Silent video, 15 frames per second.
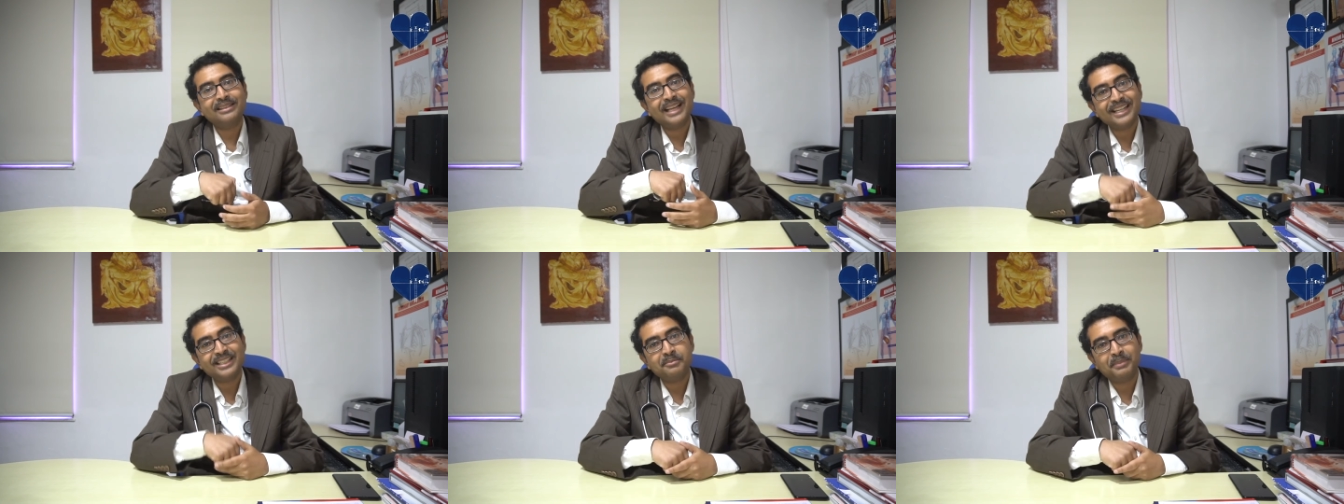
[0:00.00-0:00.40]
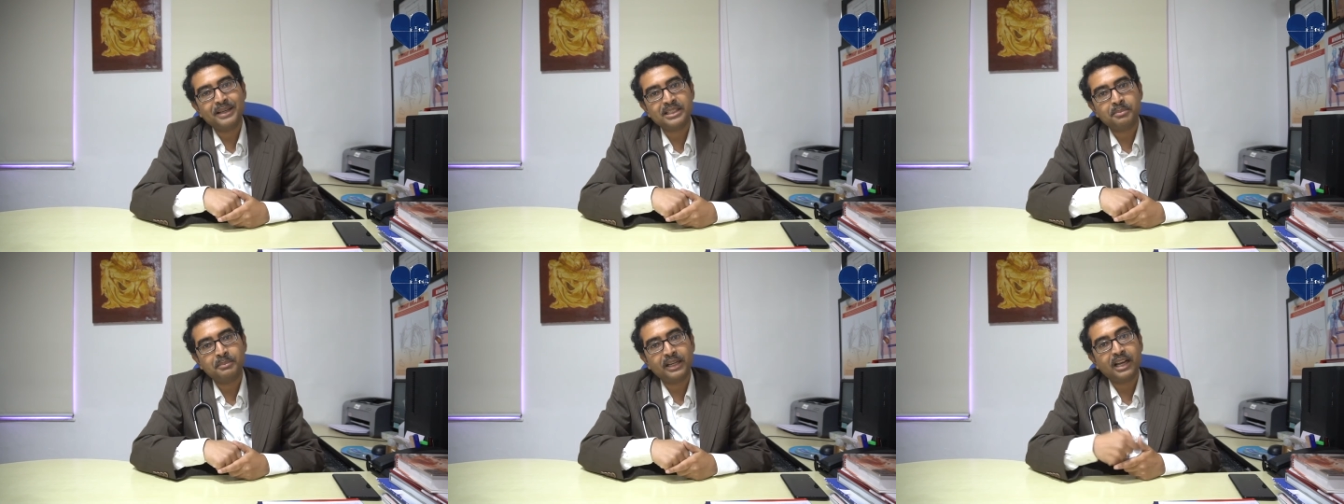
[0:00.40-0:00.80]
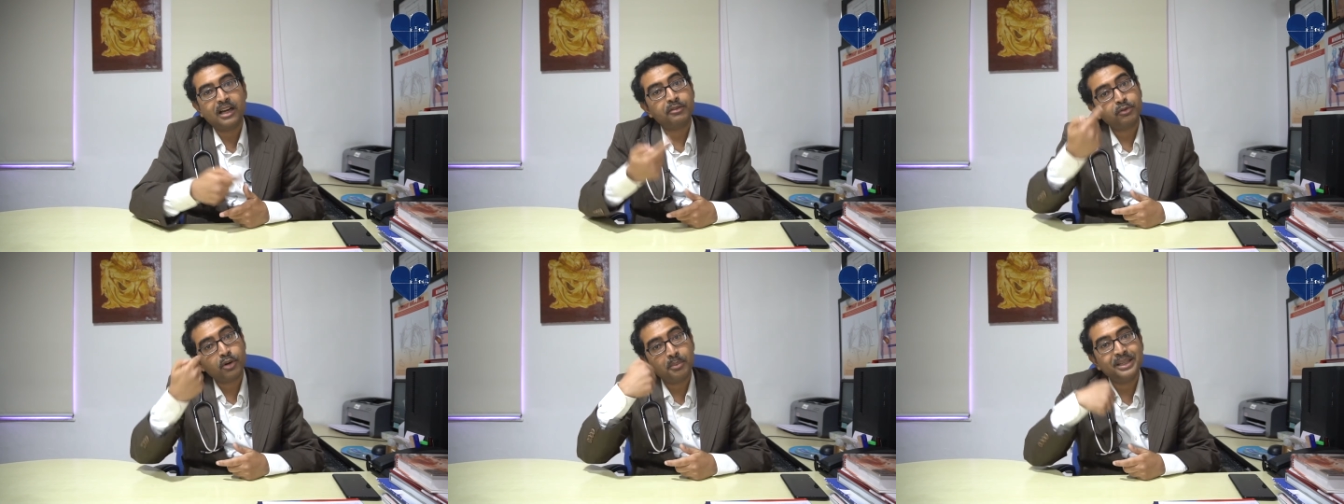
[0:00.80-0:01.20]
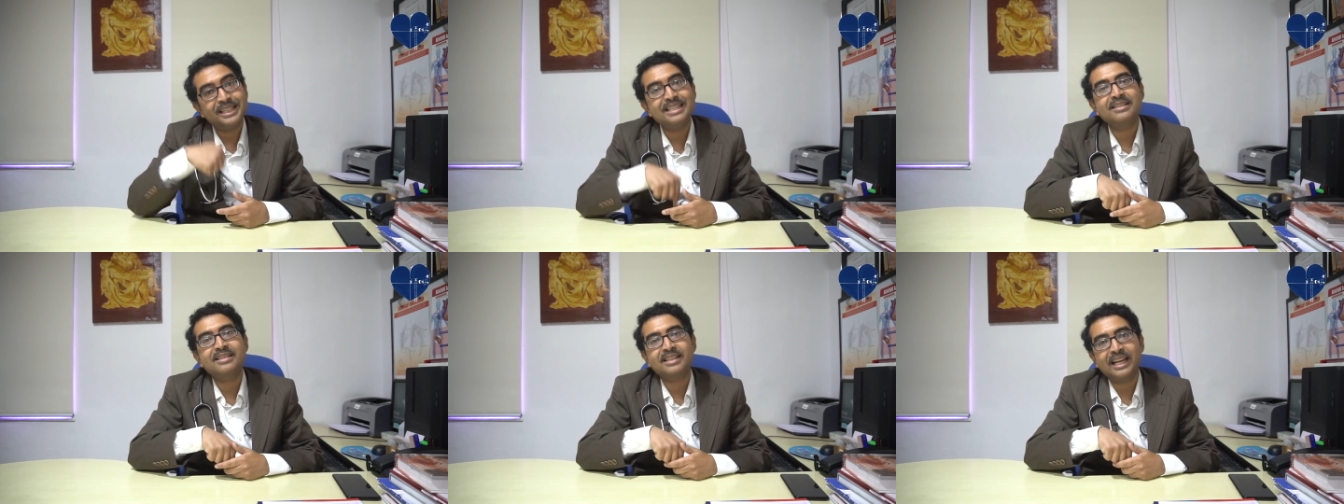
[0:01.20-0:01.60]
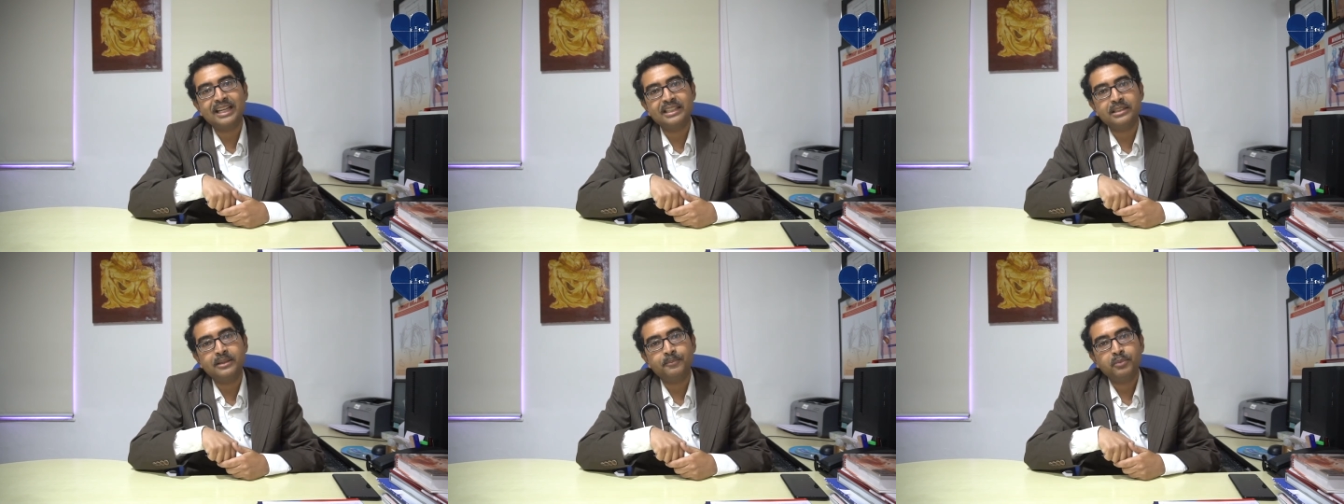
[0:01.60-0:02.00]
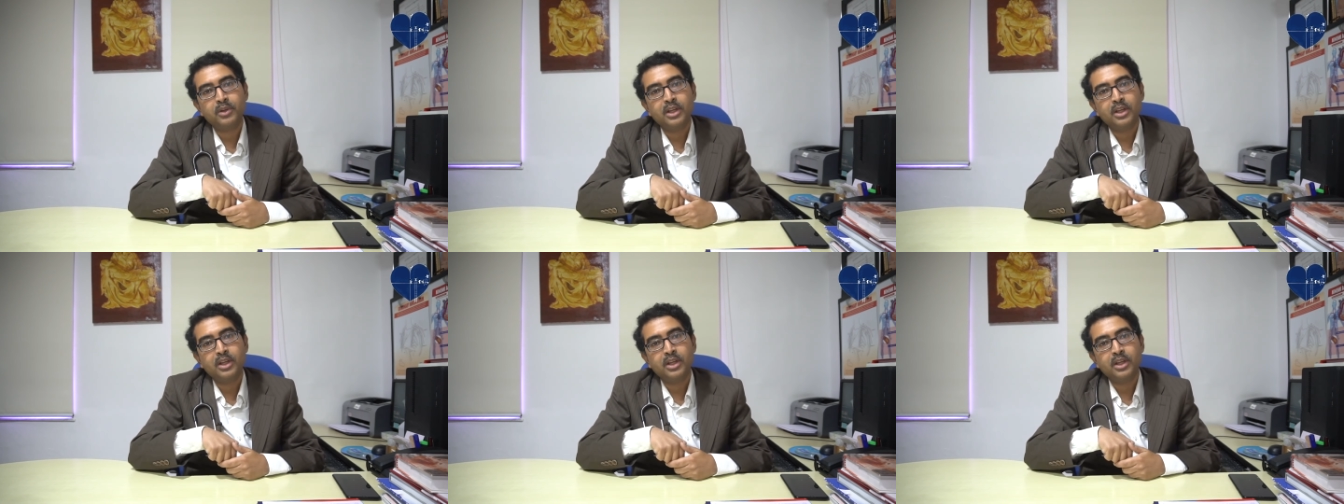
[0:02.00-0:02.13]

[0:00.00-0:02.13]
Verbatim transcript: that pacemaker from inside,